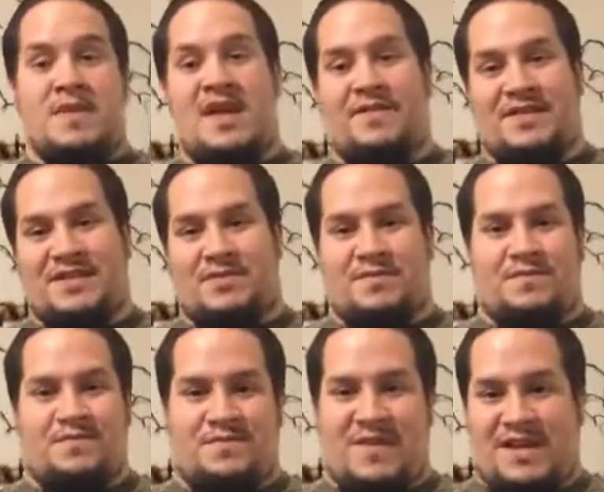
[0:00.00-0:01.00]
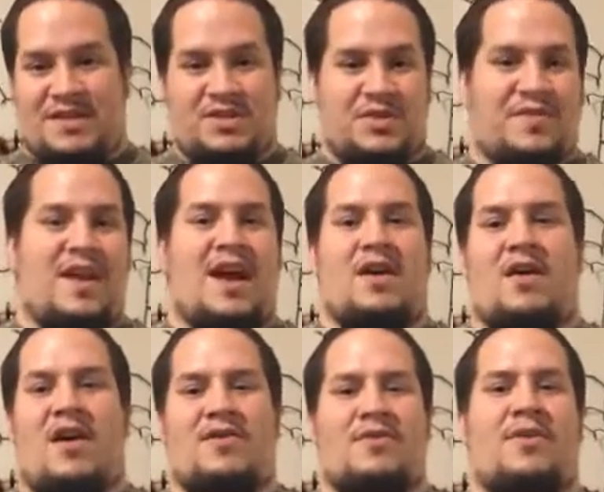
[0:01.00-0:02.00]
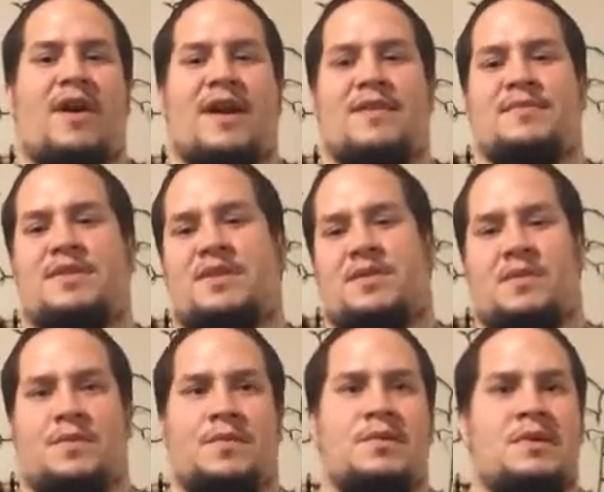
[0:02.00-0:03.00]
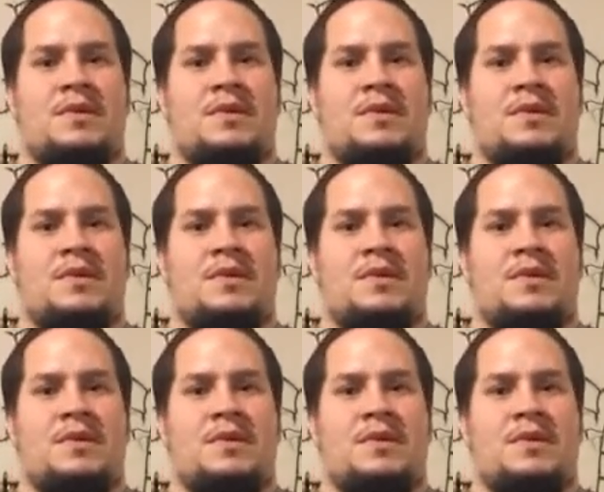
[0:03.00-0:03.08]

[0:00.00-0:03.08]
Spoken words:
if it's a like juvenile 100 grams to